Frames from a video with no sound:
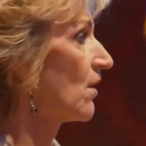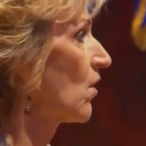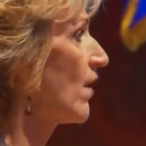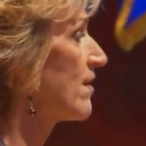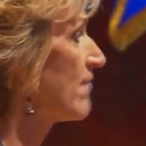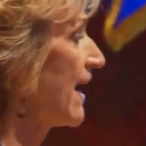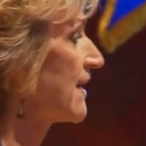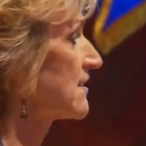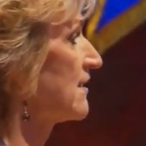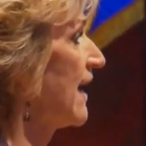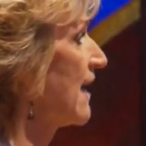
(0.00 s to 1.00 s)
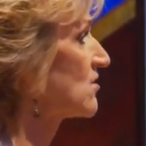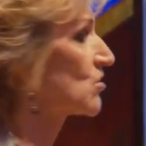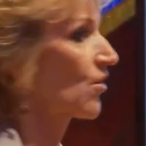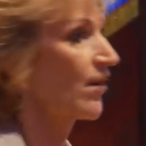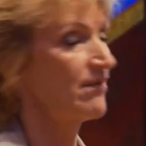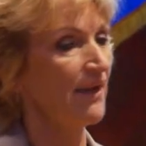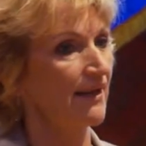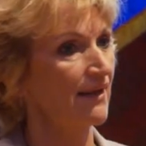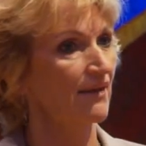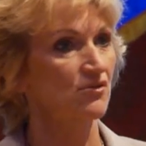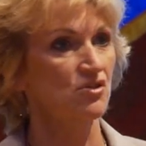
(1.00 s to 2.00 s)
Going back to that story and
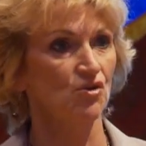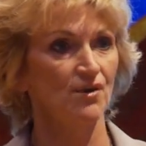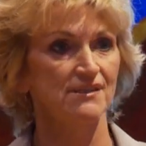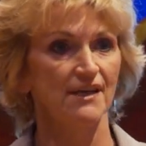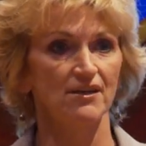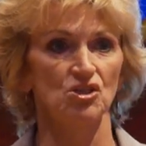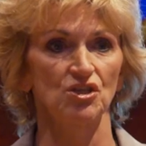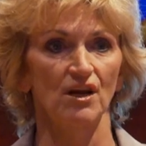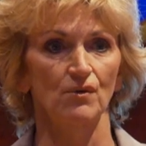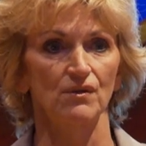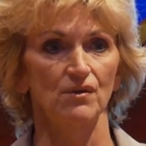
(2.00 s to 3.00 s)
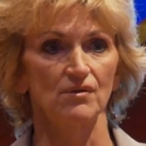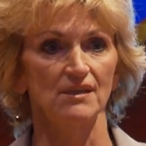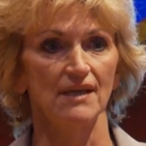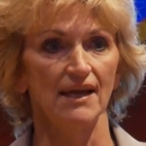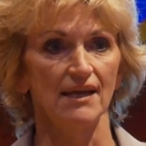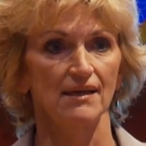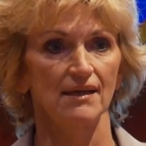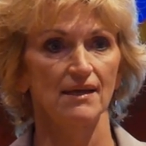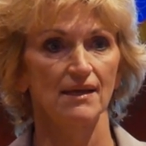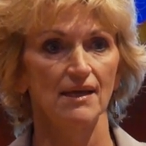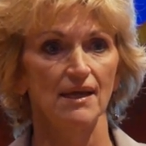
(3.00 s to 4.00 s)
many other stories I could share with you today,
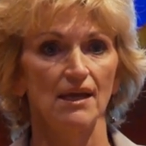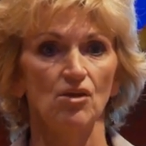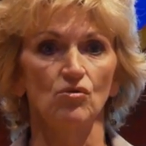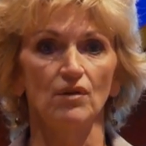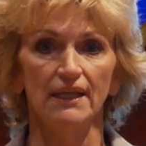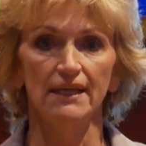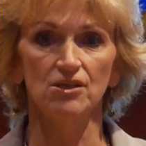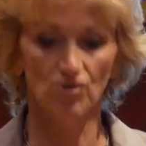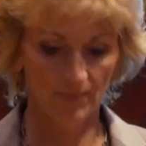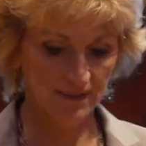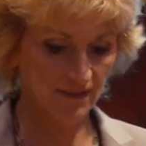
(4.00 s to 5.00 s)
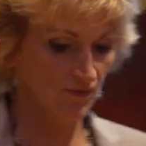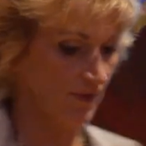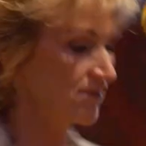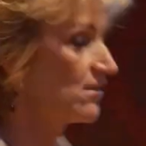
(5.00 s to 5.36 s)
you lead your business with